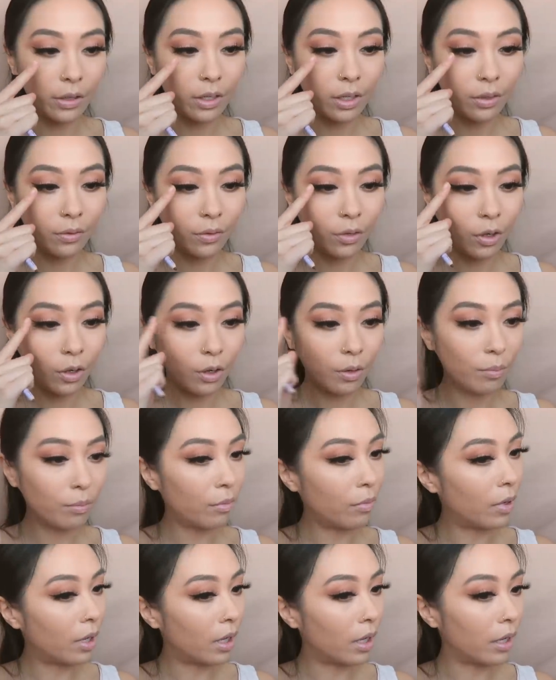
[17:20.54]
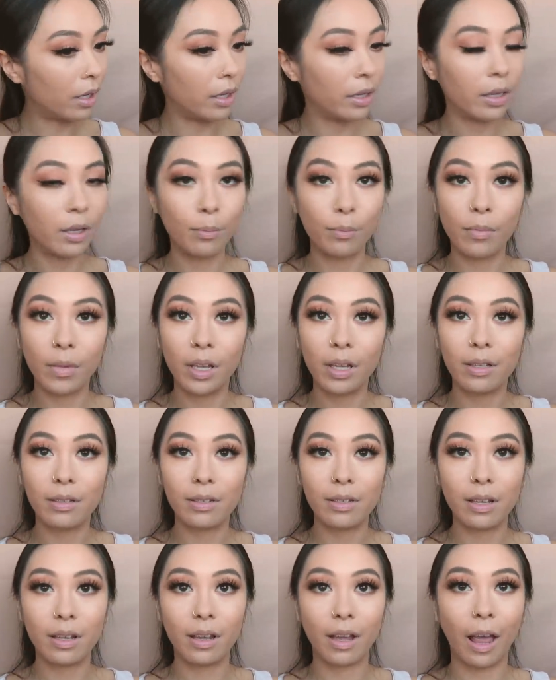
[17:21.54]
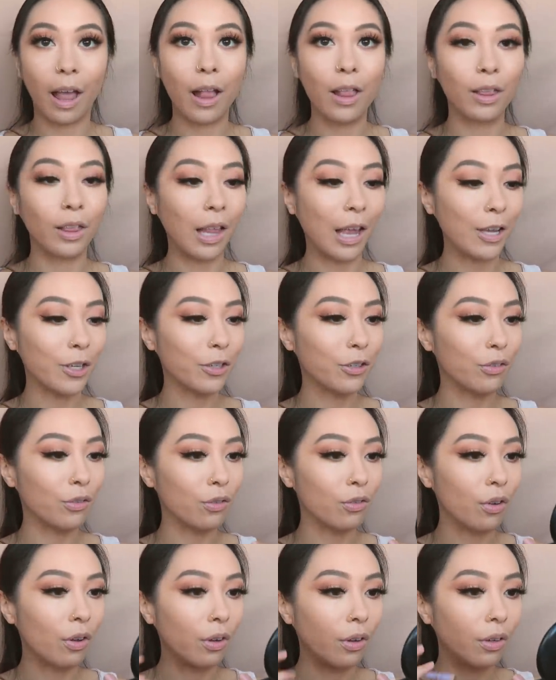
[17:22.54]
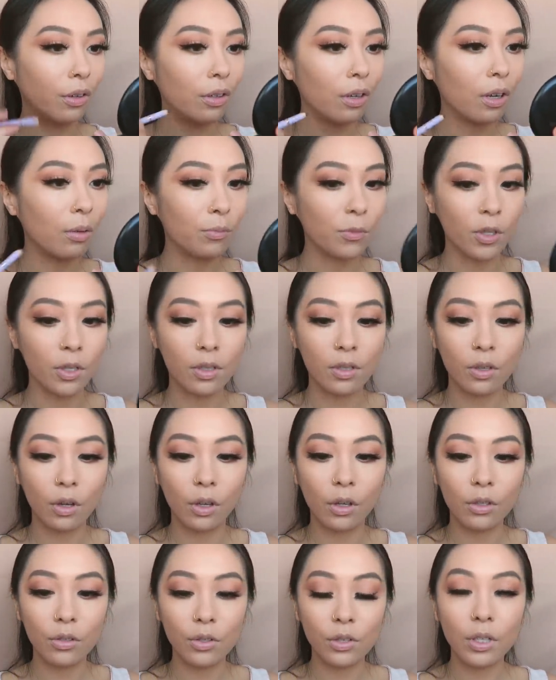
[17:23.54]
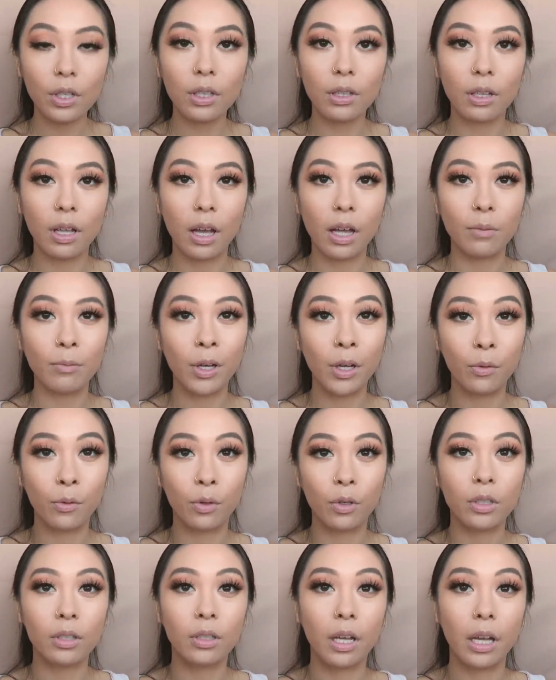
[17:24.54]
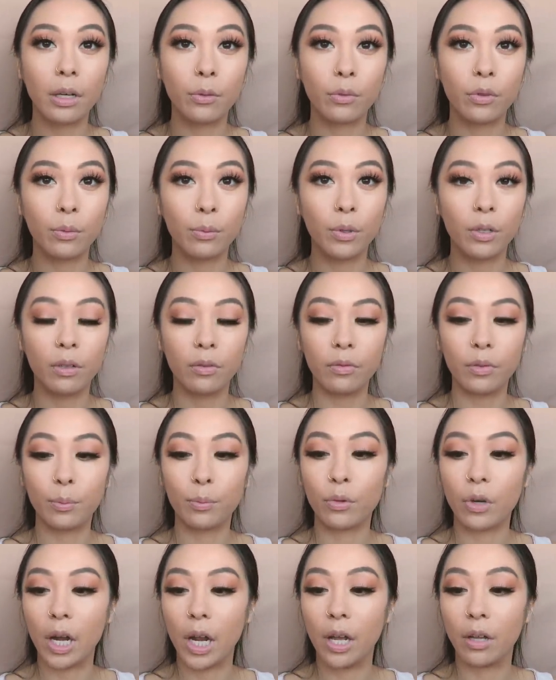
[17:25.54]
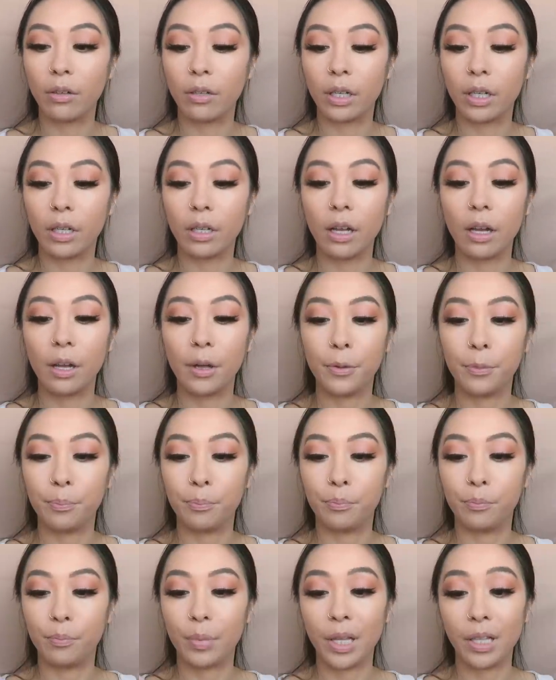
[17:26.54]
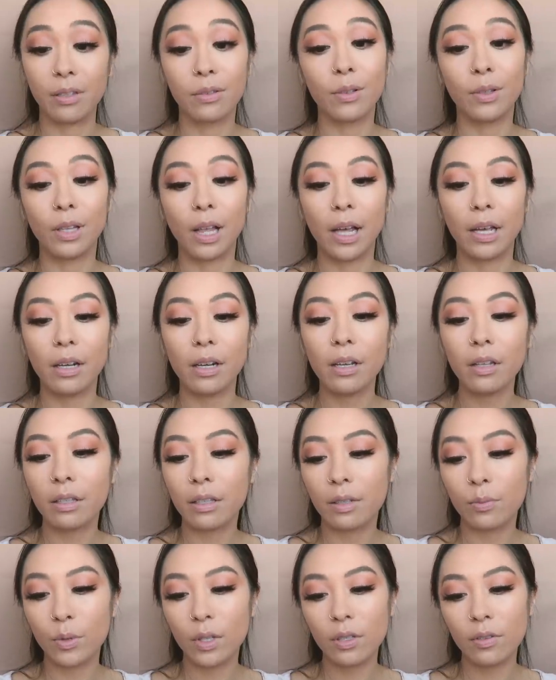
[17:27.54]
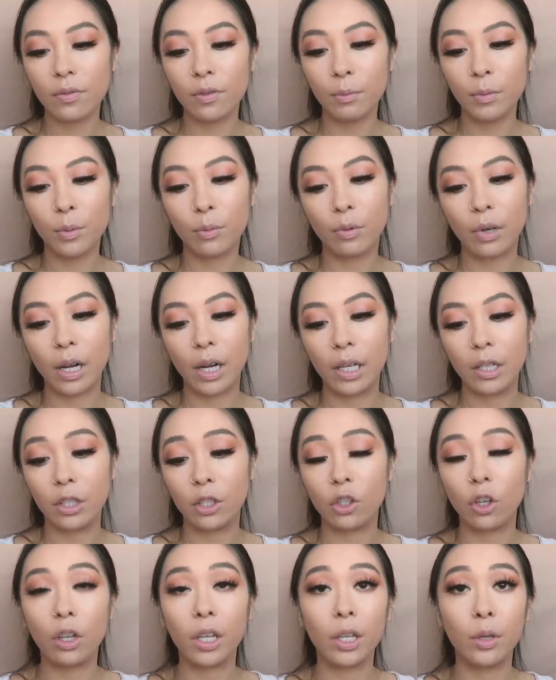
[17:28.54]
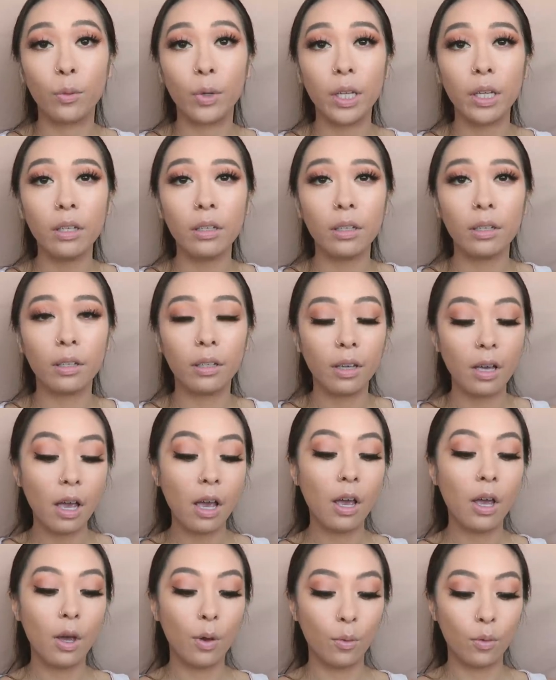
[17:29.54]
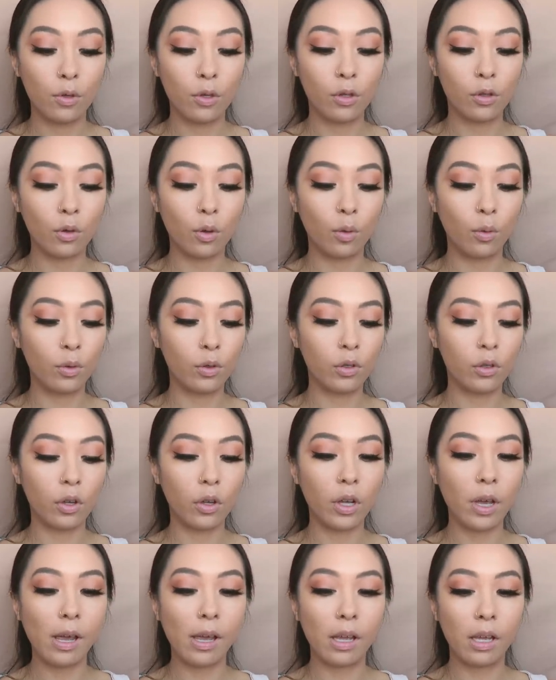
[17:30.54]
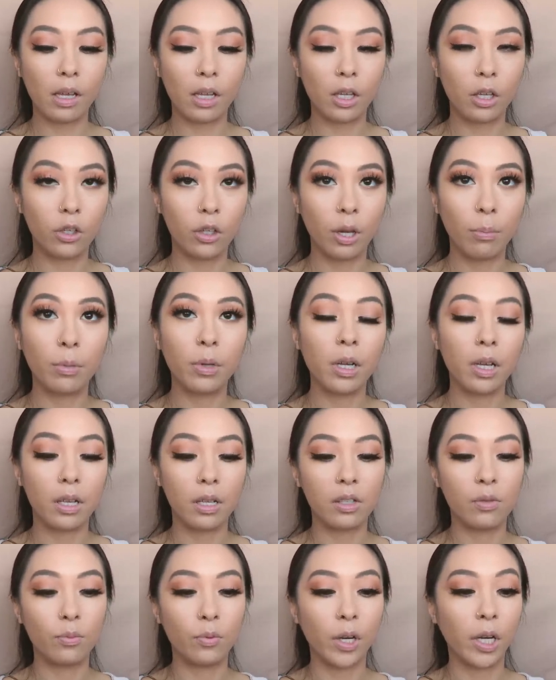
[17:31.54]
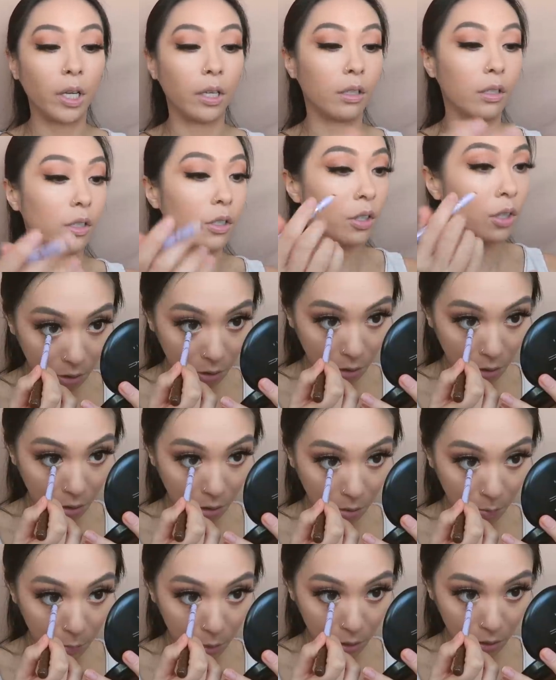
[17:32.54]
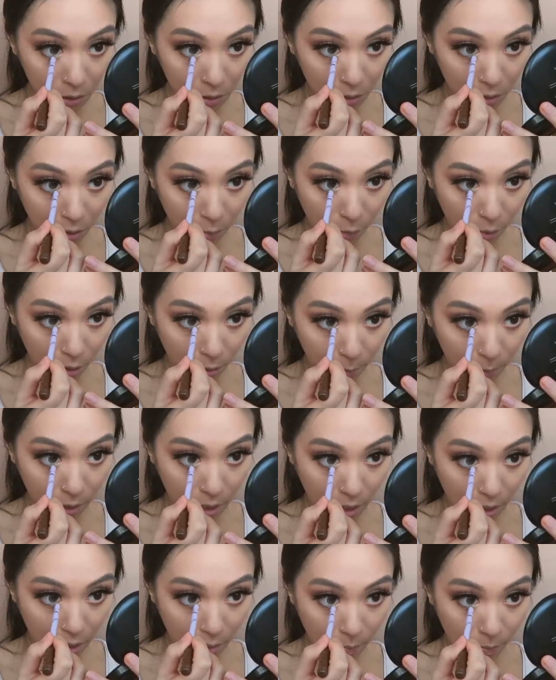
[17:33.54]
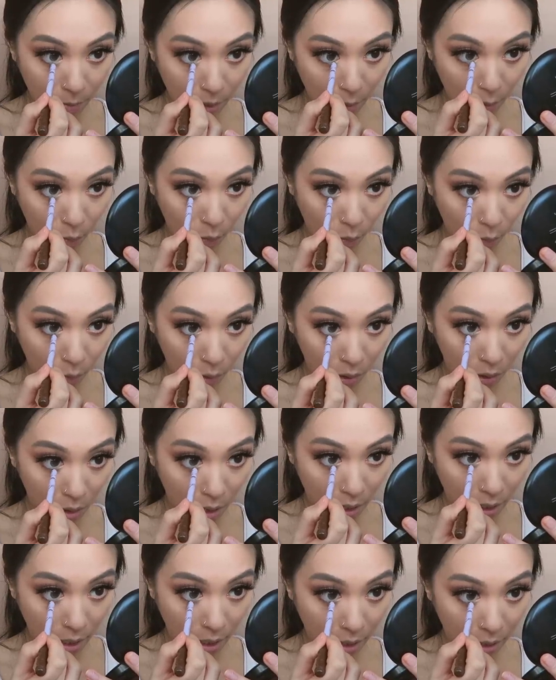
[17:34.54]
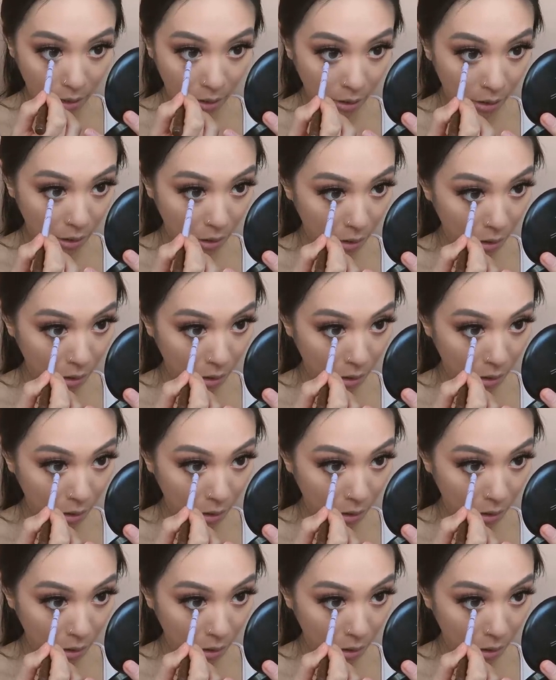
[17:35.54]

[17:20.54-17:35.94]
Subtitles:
that I've got my amazing lashes on, I'm just going to line my waterline with a bit of a brown pencil liner. This one's from the brand Dolly Wink, which is also a Japanese brand. So I'm just gonna pop that in my waterline,